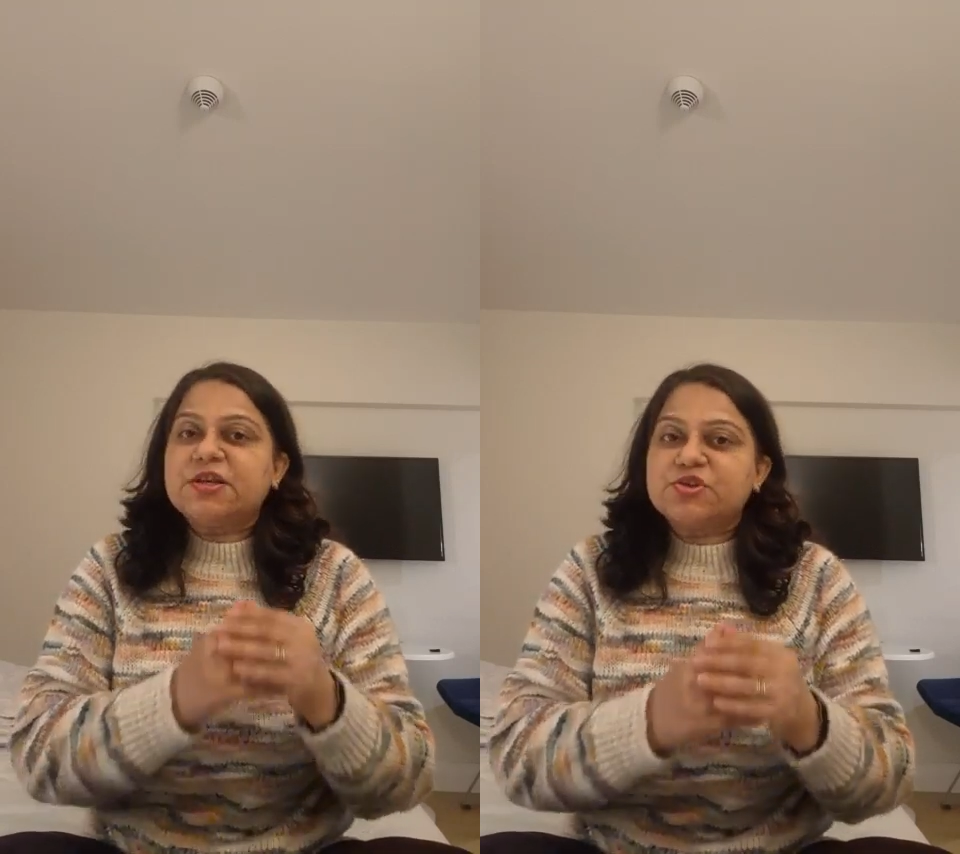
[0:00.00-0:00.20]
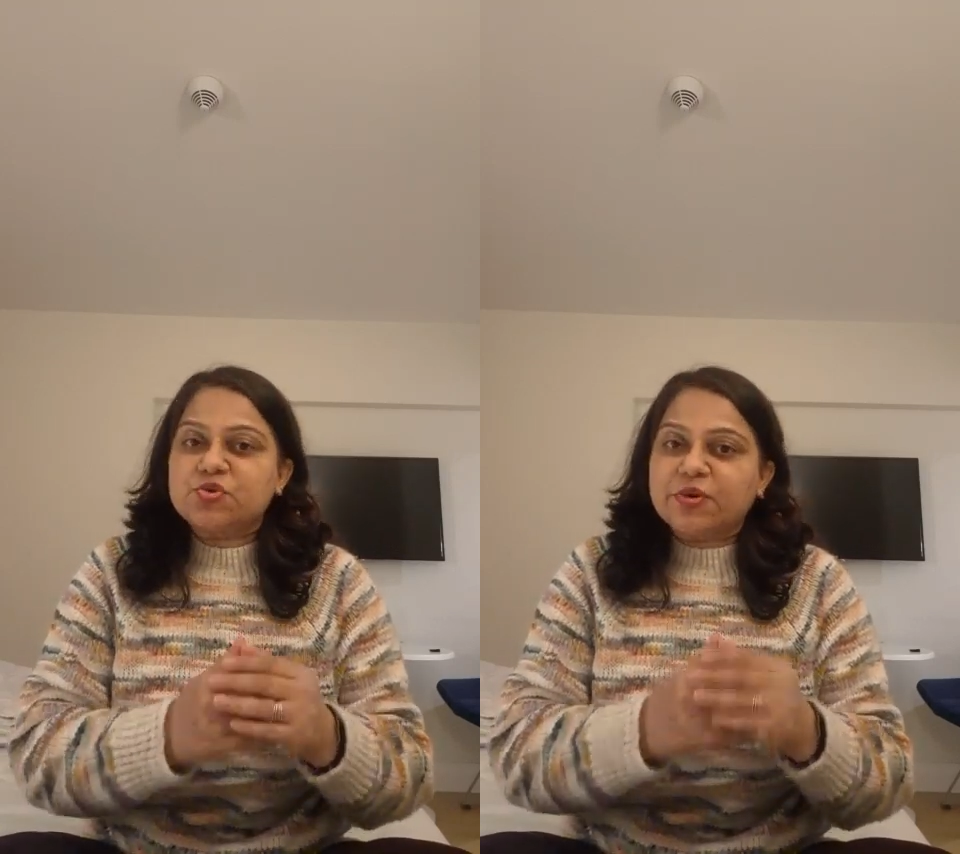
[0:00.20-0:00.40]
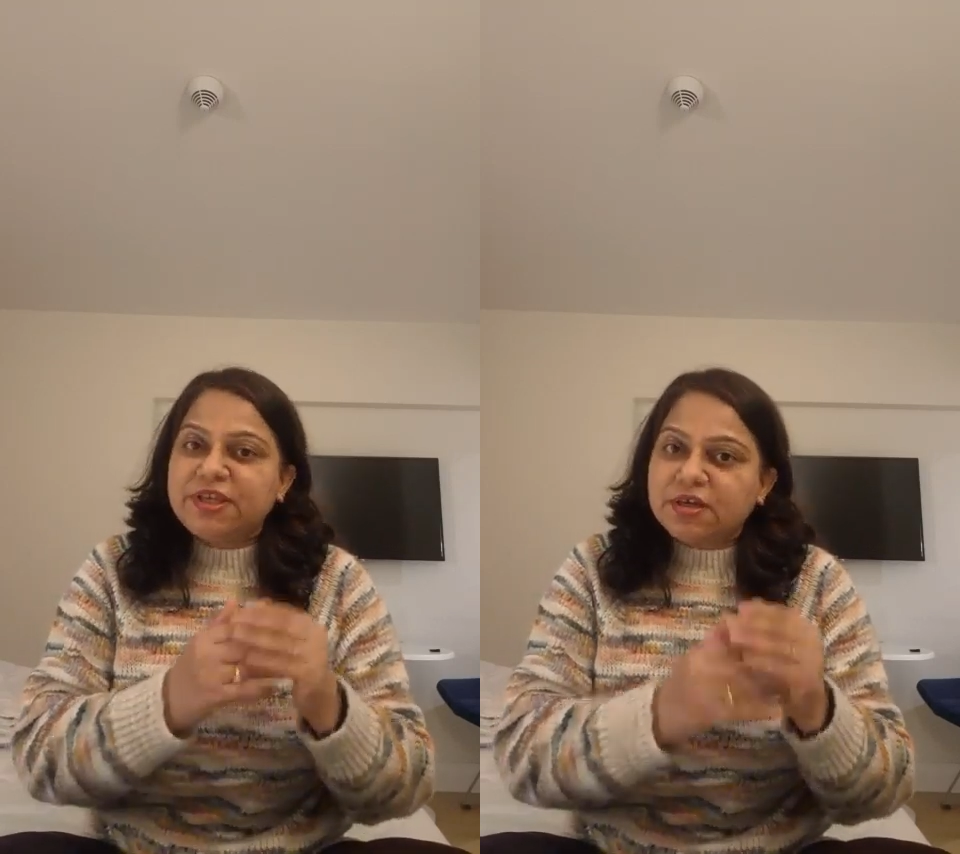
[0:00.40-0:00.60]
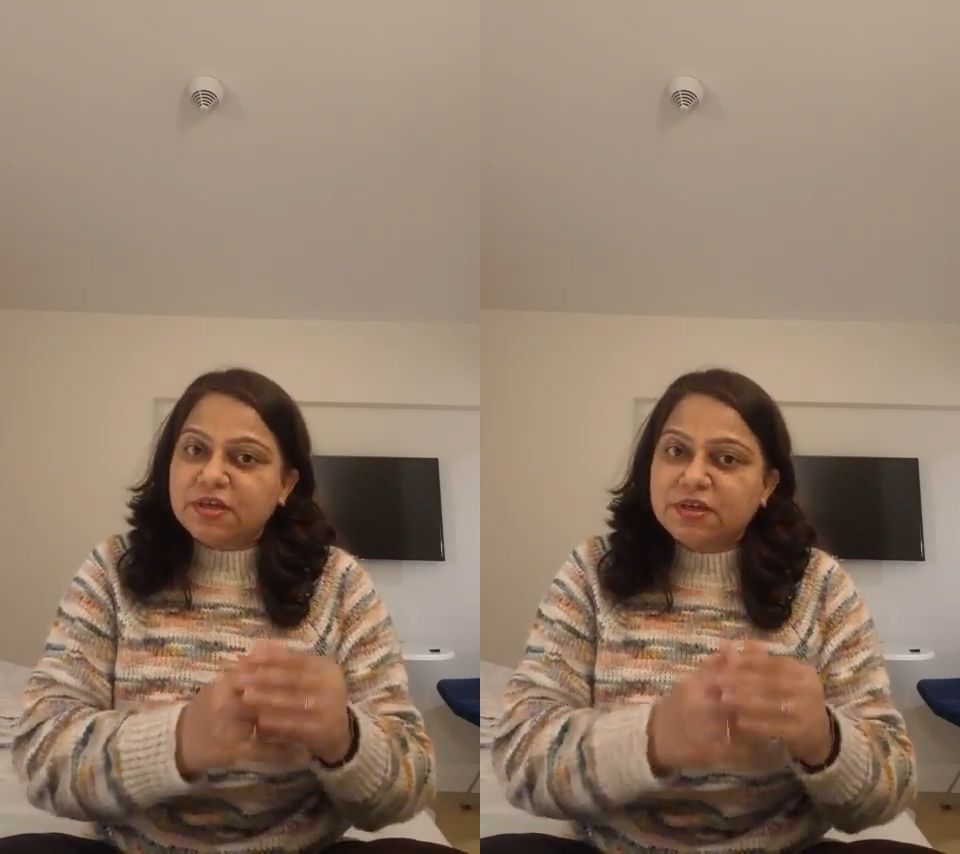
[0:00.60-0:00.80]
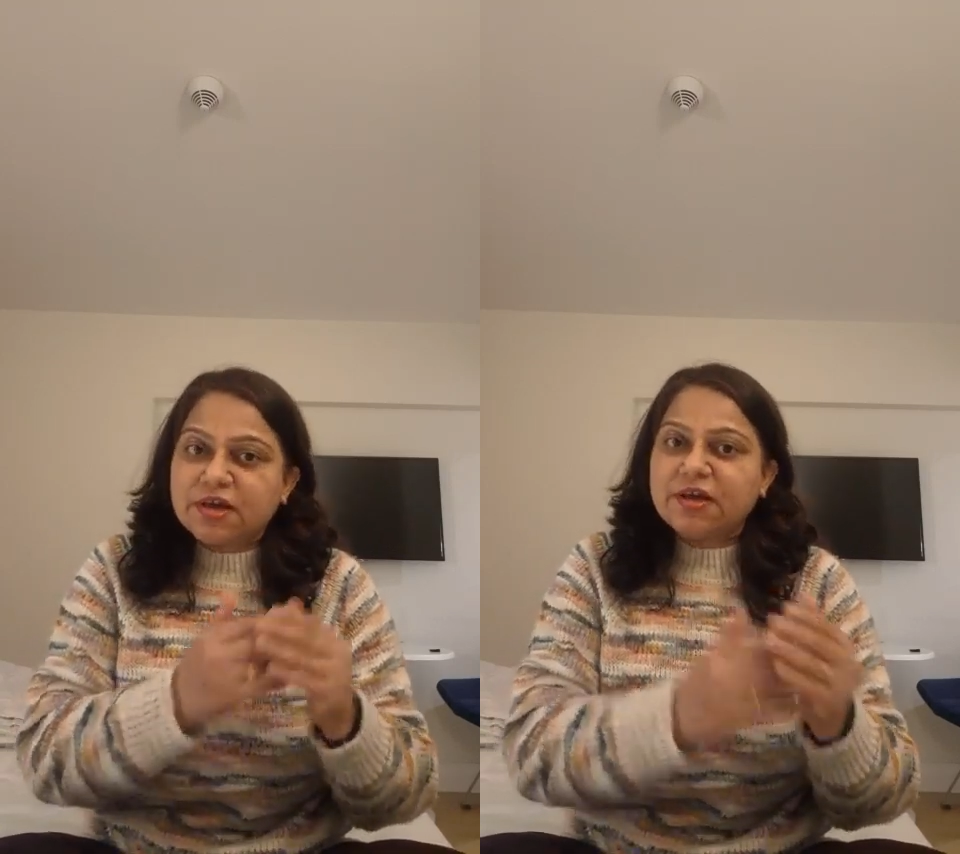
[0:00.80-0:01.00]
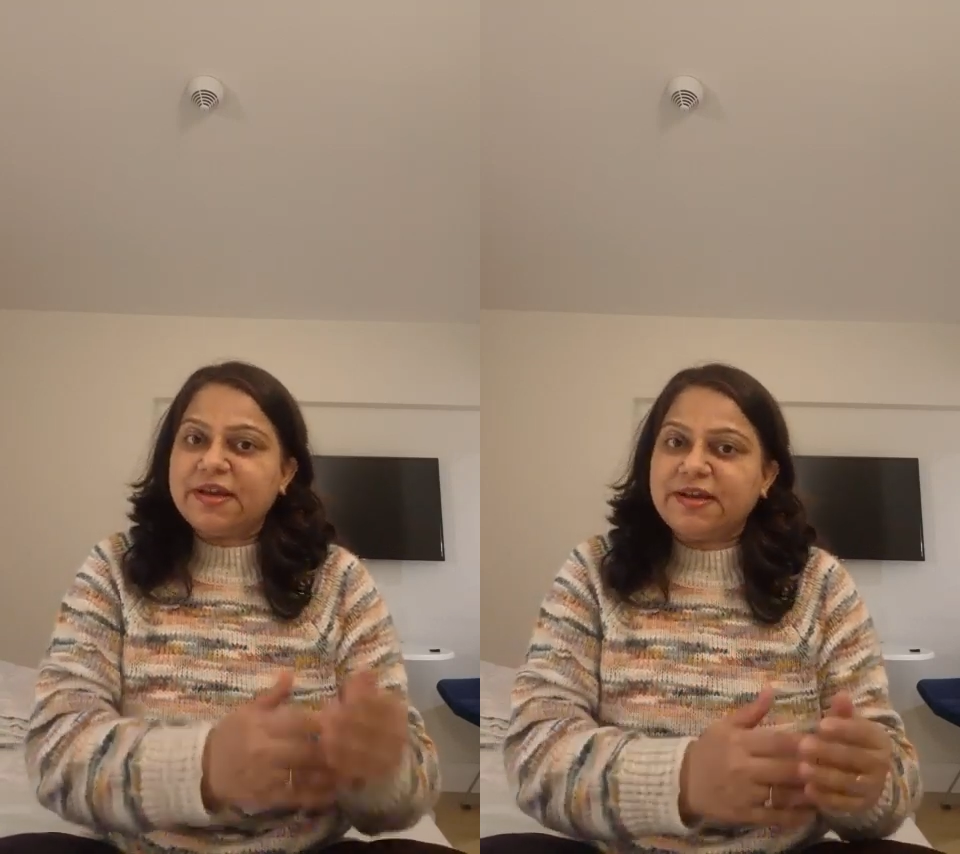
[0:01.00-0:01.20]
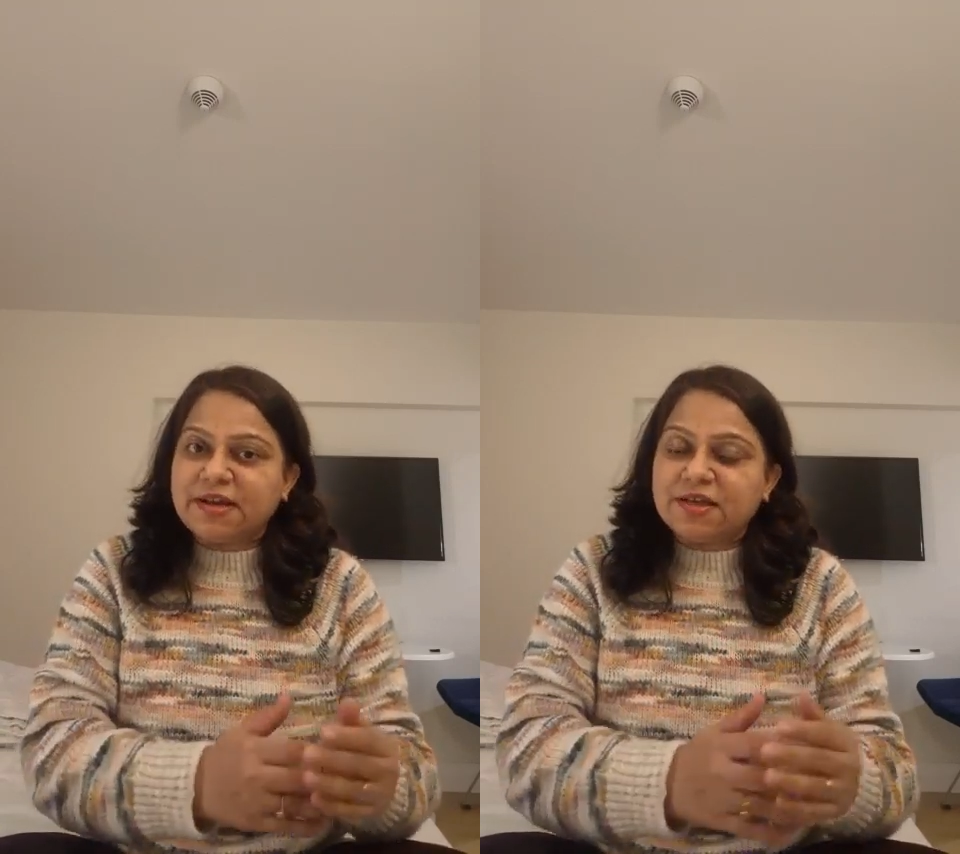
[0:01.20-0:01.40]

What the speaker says: So here the correct